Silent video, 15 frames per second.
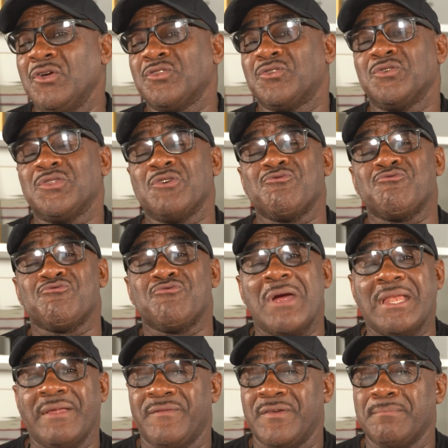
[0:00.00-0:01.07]
to the
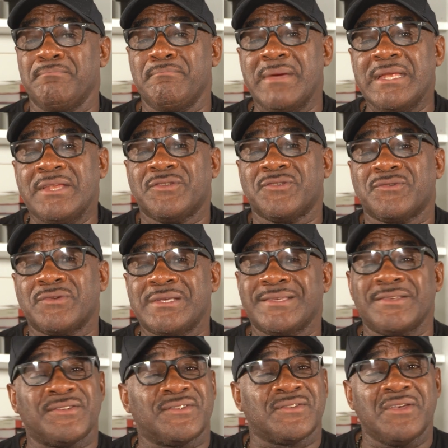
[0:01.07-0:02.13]
relevant ministries
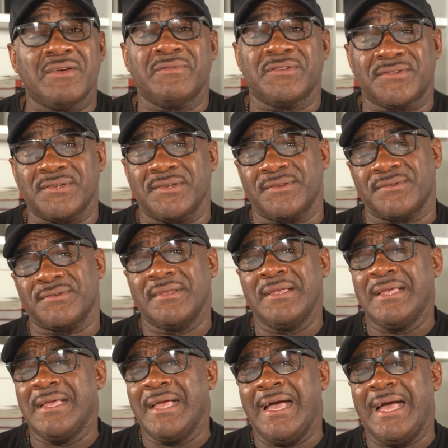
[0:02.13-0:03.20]
and services
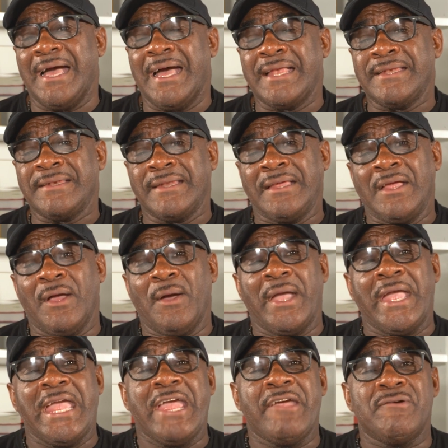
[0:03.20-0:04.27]
and
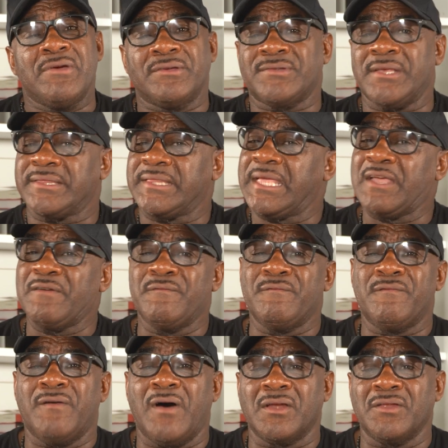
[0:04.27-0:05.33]
areas that they can
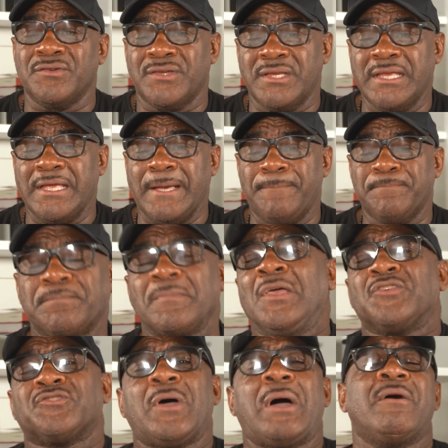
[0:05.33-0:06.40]
volunteer.
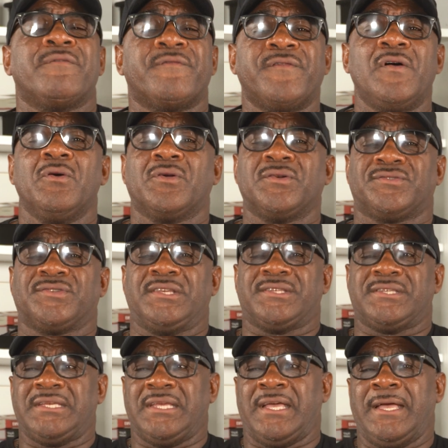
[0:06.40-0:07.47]
So our focus
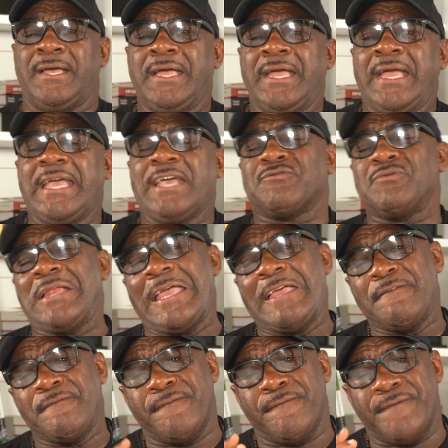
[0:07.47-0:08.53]
this year is really
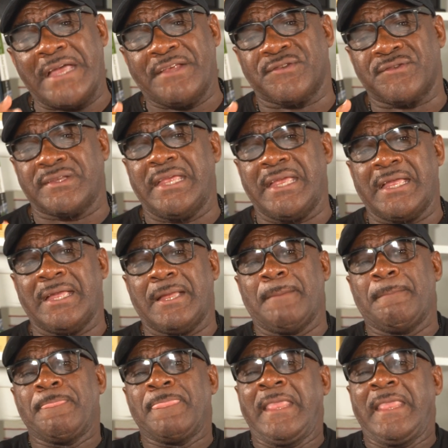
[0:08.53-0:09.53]
investing